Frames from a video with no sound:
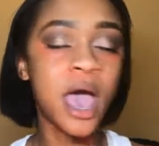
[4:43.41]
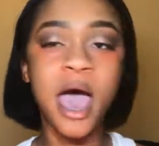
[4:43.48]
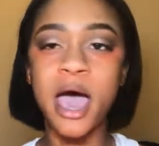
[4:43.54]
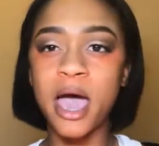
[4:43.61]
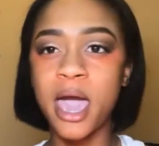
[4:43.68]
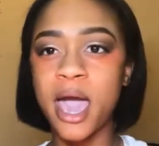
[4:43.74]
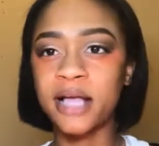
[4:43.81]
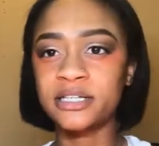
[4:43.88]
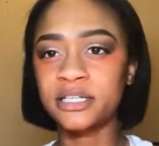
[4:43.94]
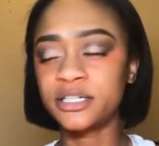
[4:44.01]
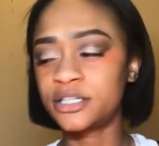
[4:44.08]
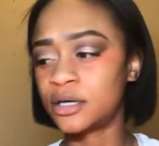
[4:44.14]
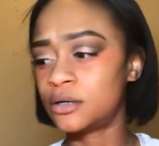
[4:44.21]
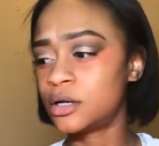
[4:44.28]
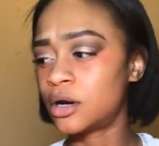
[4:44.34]
I actually
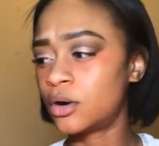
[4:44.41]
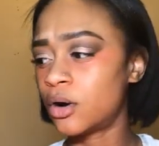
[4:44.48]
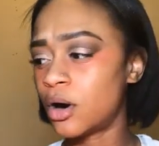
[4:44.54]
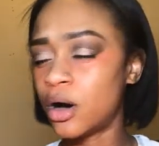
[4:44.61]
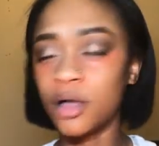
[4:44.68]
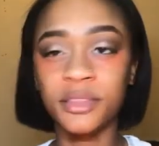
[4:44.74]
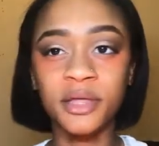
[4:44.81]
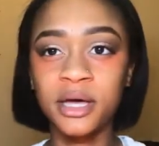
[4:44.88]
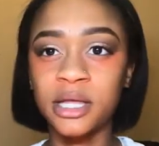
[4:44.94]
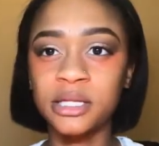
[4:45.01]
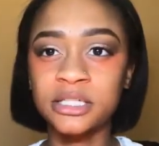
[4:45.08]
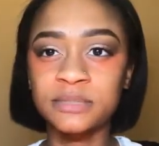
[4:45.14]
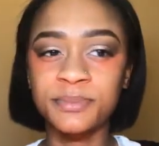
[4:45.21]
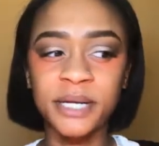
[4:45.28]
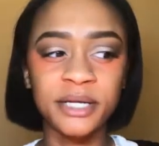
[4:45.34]
don't know all the
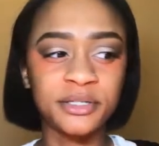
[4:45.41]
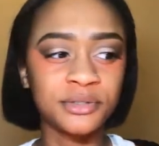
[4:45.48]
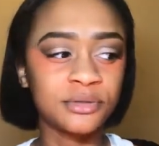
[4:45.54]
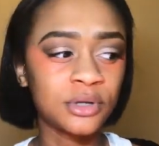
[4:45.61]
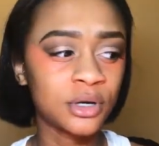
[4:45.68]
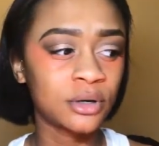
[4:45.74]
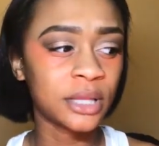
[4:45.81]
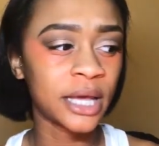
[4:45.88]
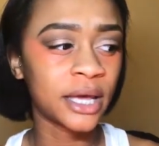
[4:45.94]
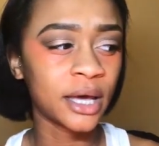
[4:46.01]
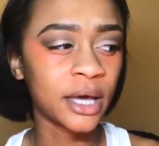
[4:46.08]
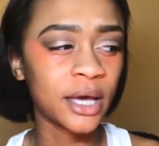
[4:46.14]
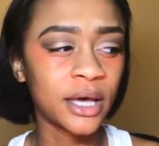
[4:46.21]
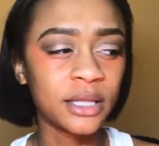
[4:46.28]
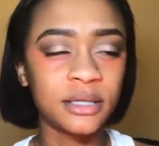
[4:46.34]
colors, but I do know like
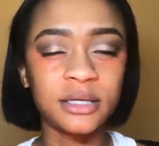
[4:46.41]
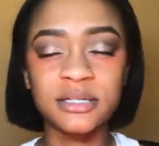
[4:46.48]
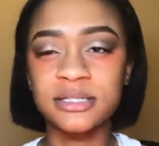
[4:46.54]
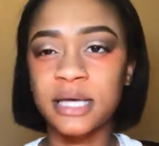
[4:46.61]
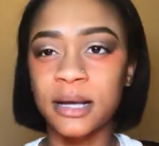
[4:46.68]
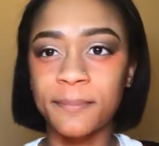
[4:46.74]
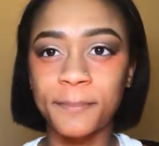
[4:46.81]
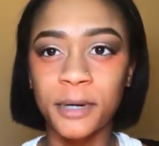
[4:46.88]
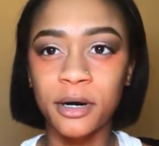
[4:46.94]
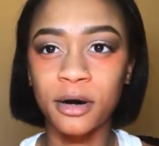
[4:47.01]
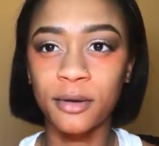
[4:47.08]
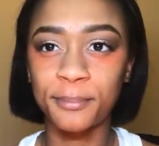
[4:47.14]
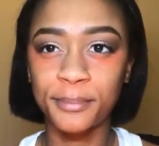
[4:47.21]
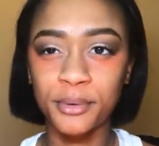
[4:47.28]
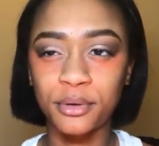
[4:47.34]
there's like
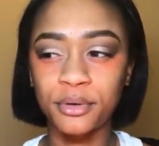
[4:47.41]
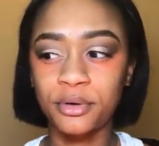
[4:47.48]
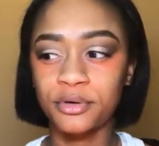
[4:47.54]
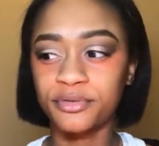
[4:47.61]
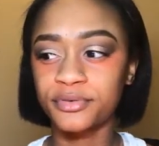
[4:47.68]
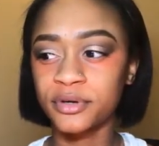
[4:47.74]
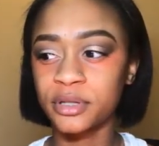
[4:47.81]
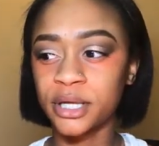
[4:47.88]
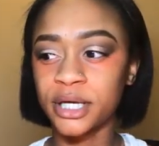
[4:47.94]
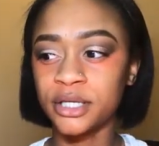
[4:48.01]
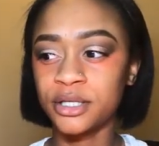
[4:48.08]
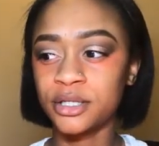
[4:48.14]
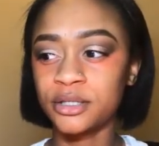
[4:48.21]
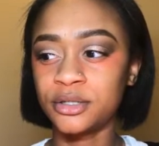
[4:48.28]
purple for like